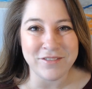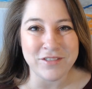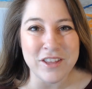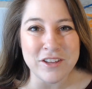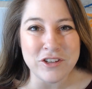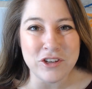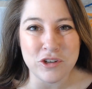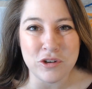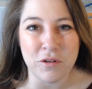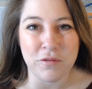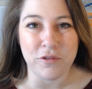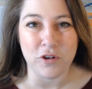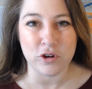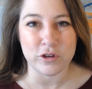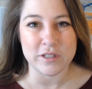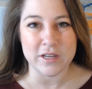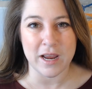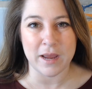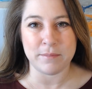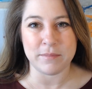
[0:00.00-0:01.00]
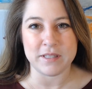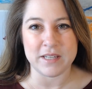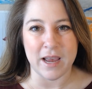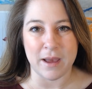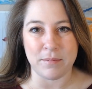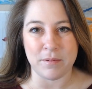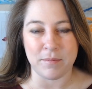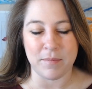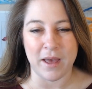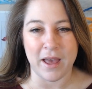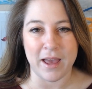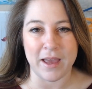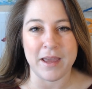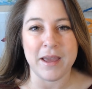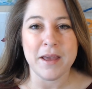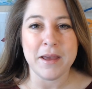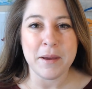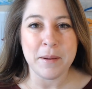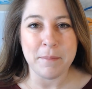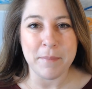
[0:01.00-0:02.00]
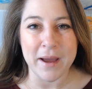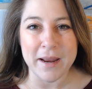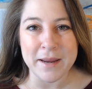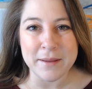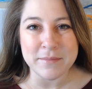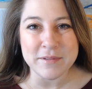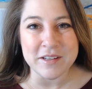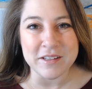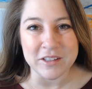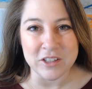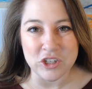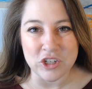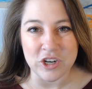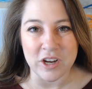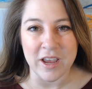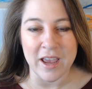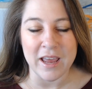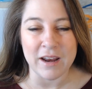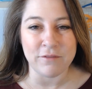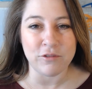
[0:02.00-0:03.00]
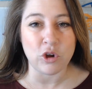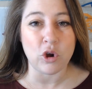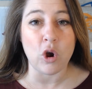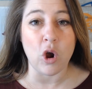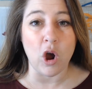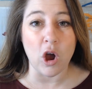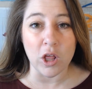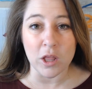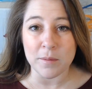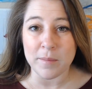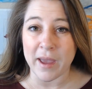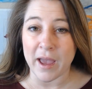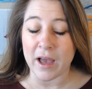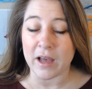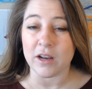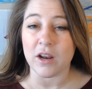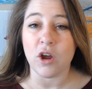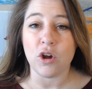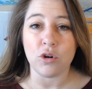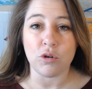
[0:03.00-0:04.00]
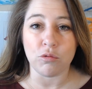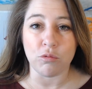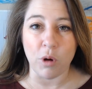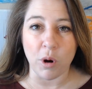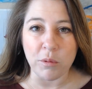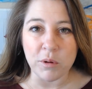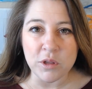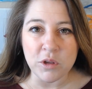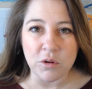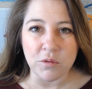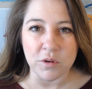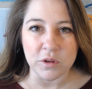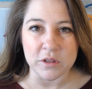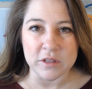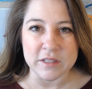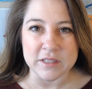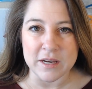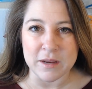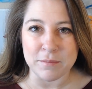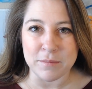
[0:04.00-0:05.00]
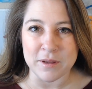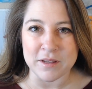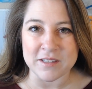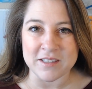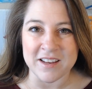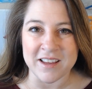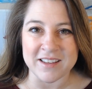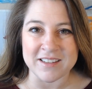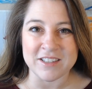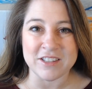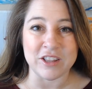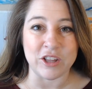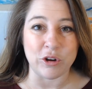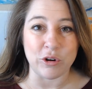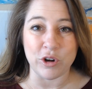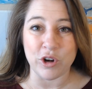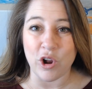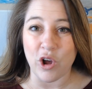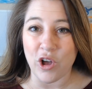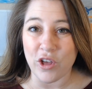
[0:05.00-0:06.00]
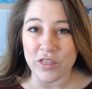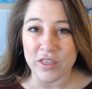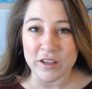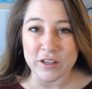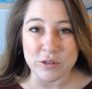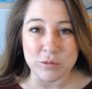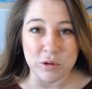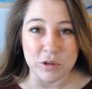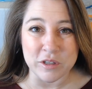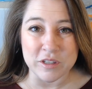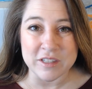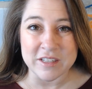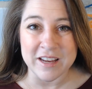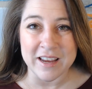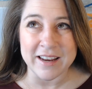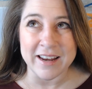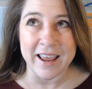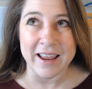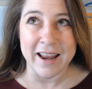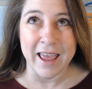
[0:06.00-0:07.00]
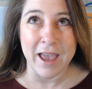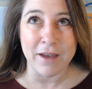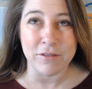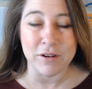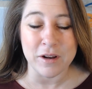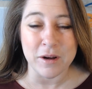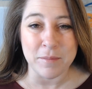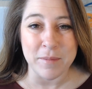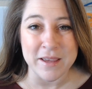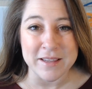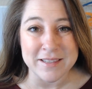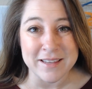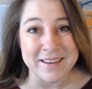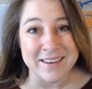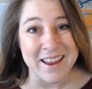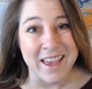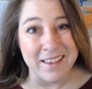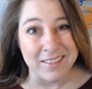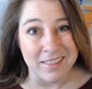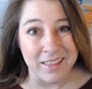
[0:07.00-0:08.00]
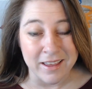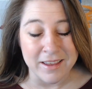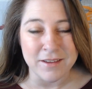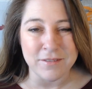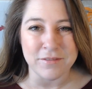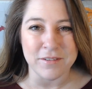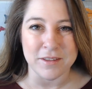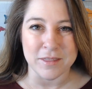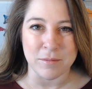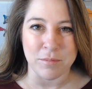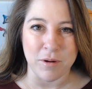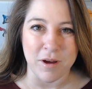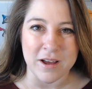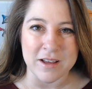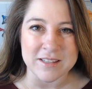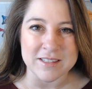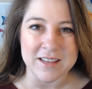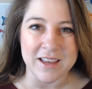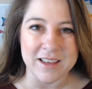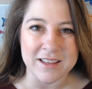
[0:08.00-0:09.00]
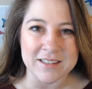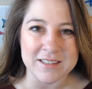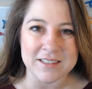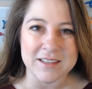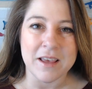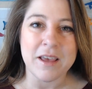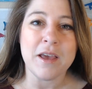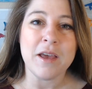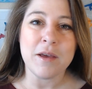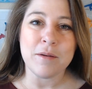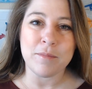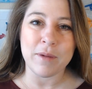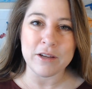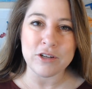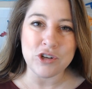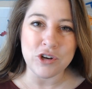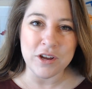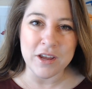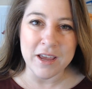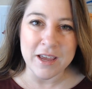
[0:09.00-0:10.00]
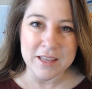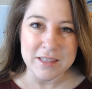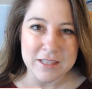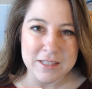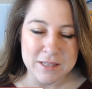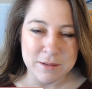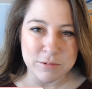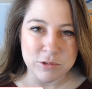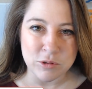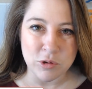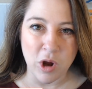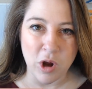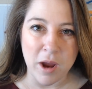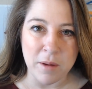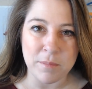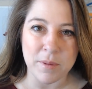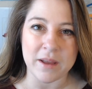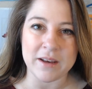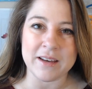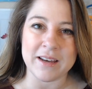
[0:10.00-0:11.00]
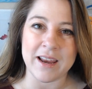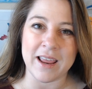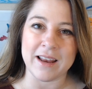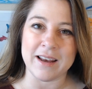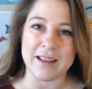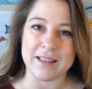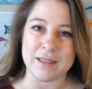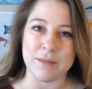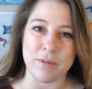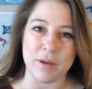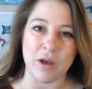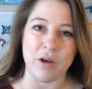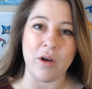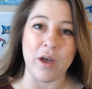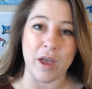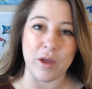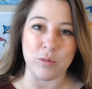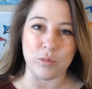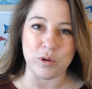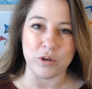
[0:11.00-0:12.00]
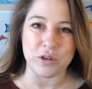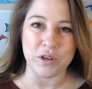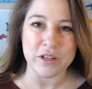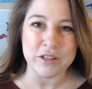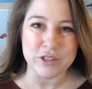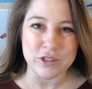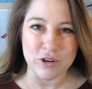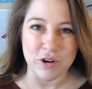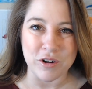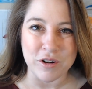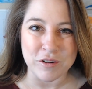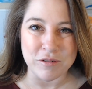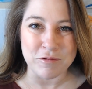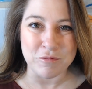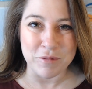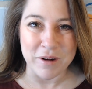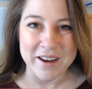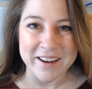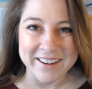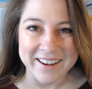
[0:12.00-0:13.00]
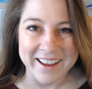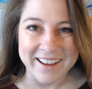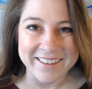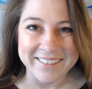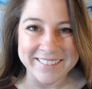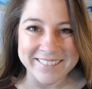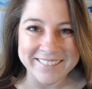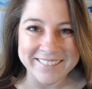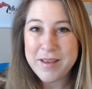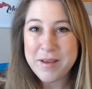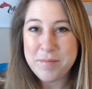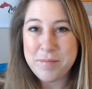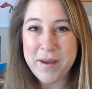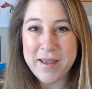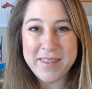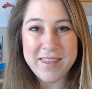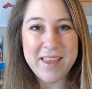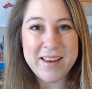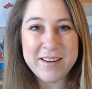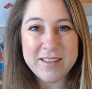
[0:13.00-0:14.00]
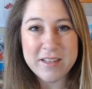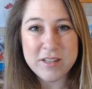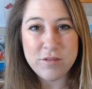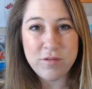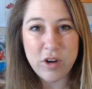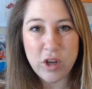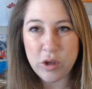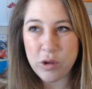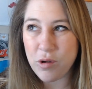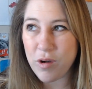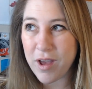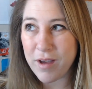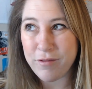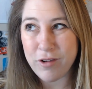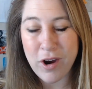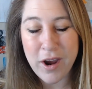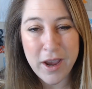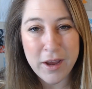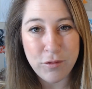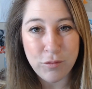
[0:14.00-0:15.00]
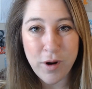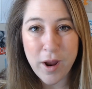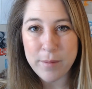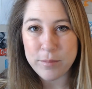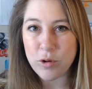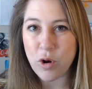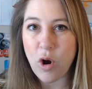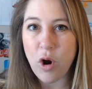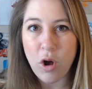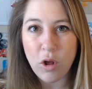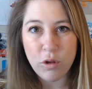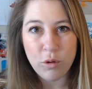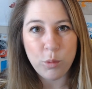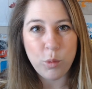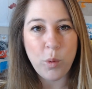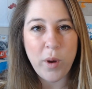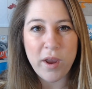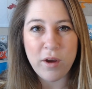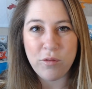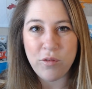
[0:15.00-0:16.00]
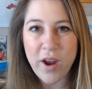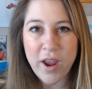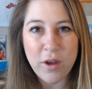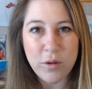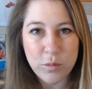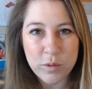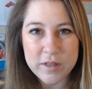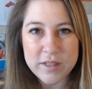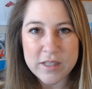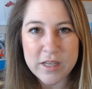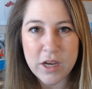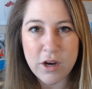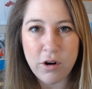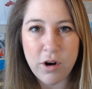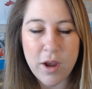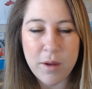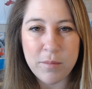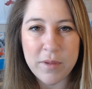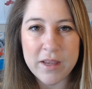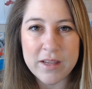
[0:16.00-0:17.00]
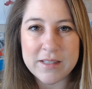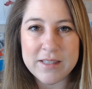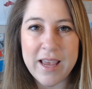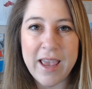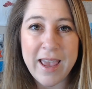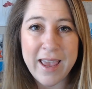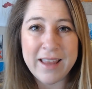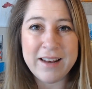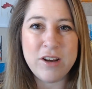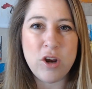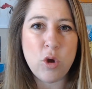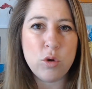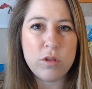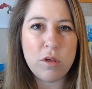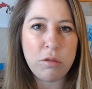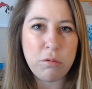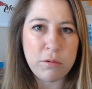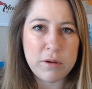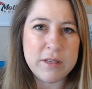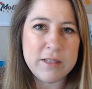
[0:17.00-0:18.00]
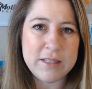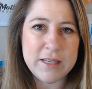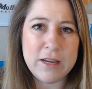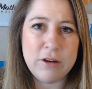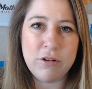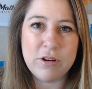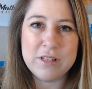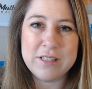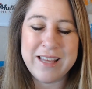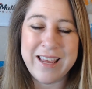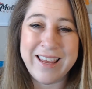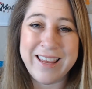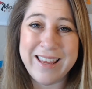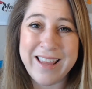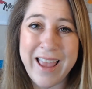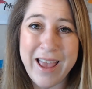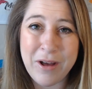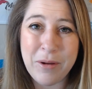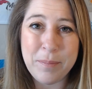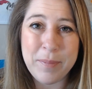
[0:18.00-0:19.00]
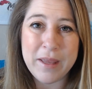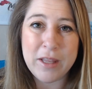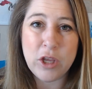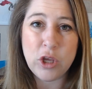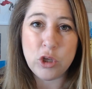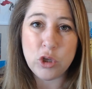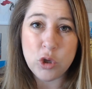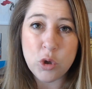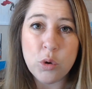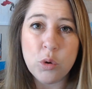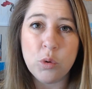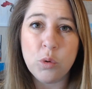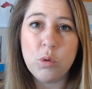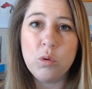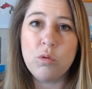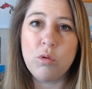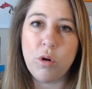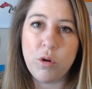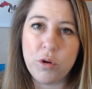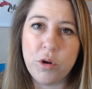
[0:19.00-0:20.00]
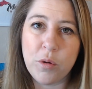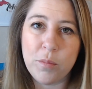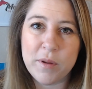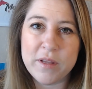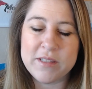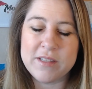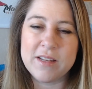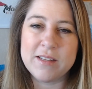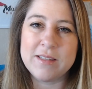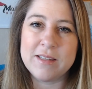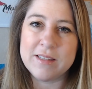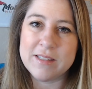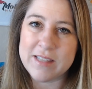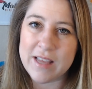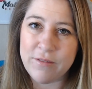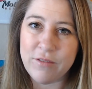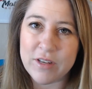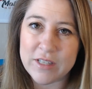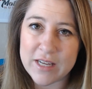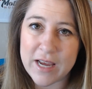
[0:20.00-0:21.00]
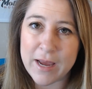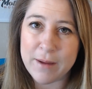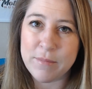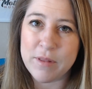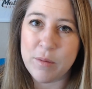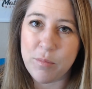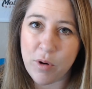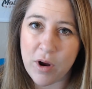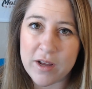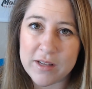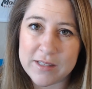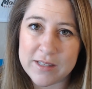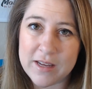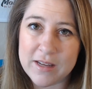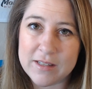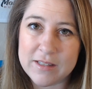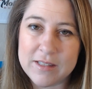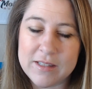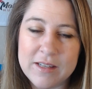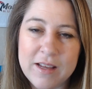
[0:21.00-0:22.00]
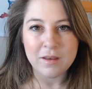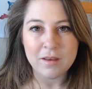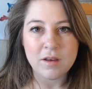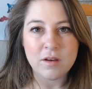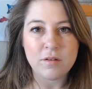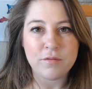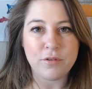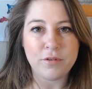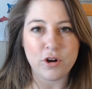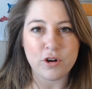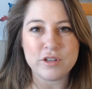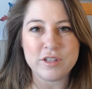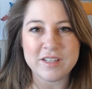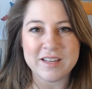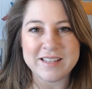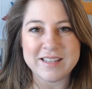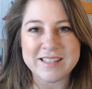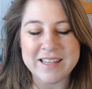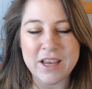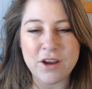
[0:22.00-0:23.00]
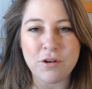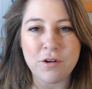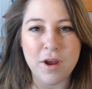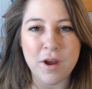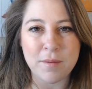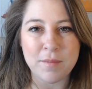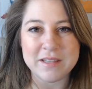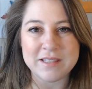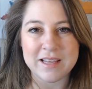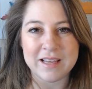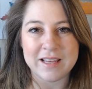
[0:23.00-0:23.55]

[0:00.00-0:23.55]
this is your first time stopping by, my name's Alisia, and if you're all about growing your real estate business, learning all things real estate, and having an amazing net life in the process, make sure you hit the subscribe button and hit the bell, and we'll get started right now. By the end of this video, you'll have your head wrapped all the way around what a CRM is and know the three secrets in helping you grow your business and saving time in the process. First, a CRM is a